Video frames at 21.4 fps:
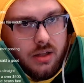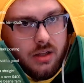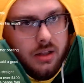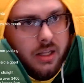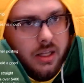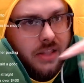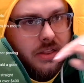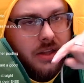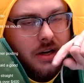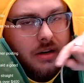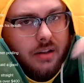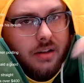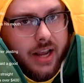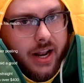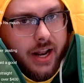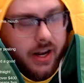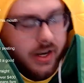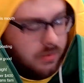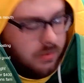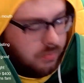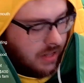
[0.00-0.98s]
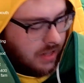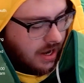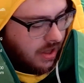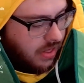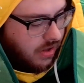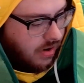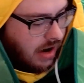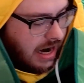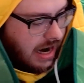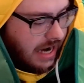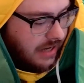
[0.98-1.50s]
let their ladies plow
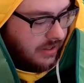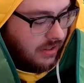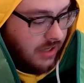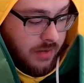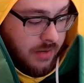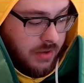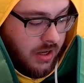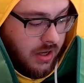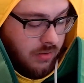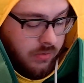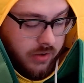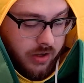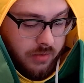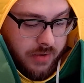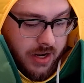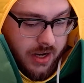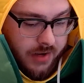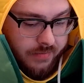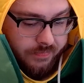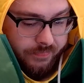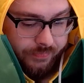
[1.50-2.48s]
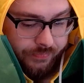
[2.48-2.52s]
their ass, and I'm not a real man.